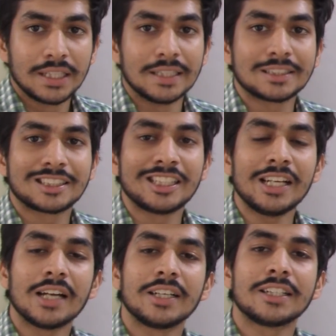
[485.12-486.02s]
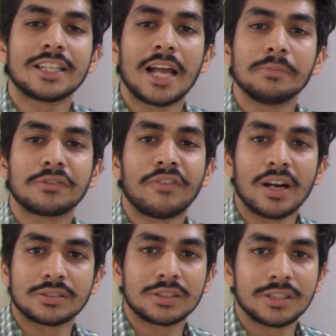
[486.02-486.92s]
is three hundred times
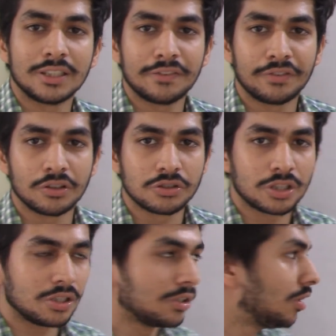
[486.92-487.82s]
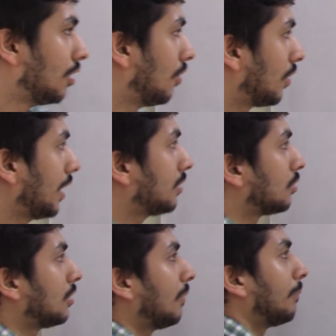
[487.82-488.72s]
faster than the first chain. Alright,
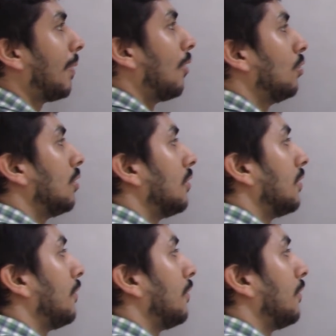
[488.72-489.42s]
so the bound, the